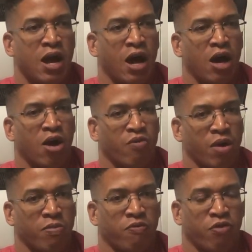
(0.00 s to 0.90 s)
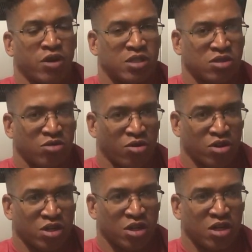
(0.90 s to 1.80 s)
Right before I
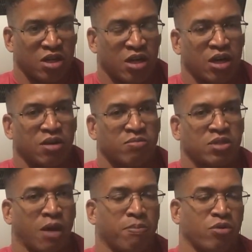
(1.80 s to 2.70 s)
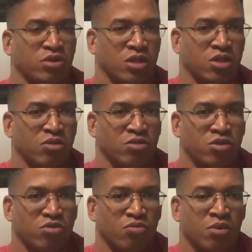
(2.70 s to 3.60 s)
started, stopped posting to
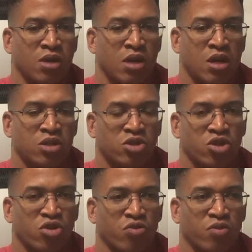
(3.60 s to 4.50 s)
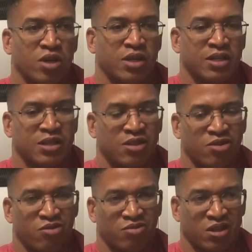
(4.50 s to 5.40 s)
YouTube. So,
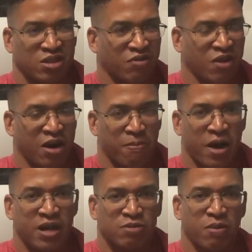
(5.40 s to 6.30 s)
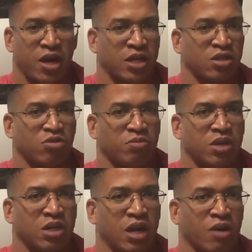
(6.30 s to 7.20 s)
things have kind of passed by a little
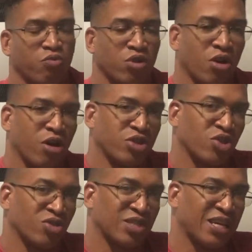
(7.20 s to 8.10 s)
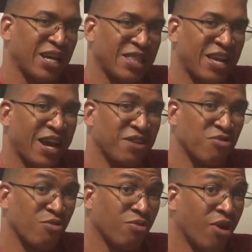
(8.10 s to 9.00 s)
bit. I will also say that I
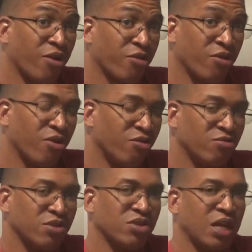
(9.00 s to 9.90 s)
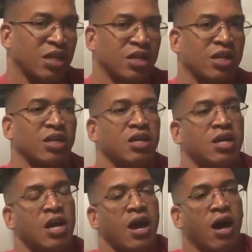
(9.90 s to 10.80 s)
no longer own the Celica.
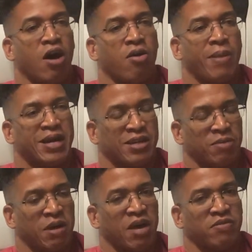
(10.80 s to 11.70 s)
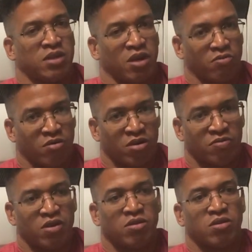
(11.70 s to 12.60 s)
I ended up having to get rid of
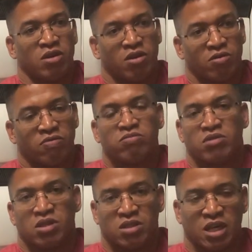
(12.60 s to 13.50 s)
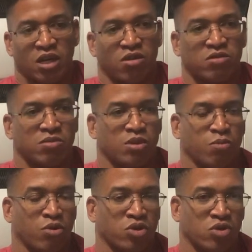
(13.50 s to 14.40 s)
it to take care of some of these
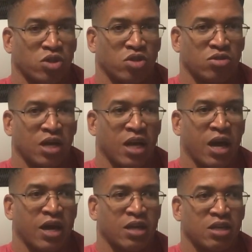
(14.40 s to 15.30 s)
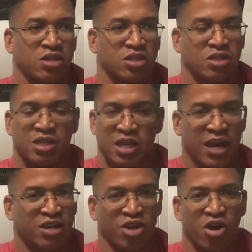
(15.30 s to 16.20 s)
personal issues I had, and it
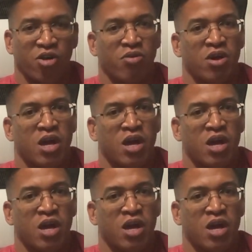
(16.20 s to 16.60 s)
had to go.